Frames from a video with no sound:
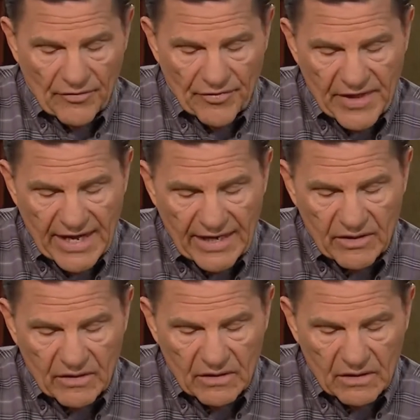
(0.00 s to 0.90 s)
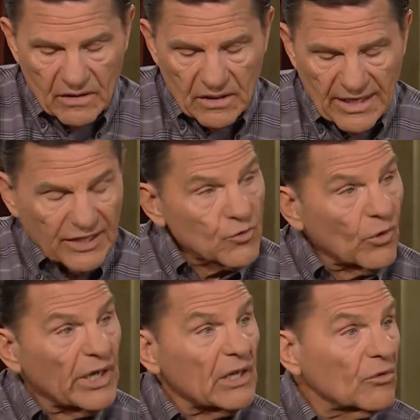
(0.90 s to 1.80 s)
that it's
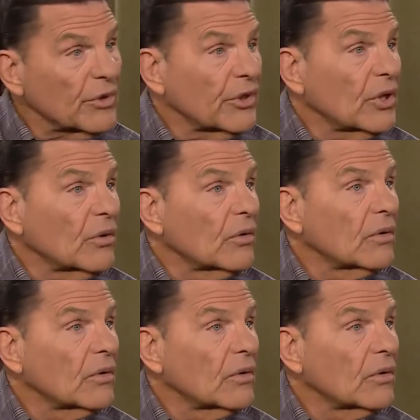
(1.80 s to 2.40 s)
well with you,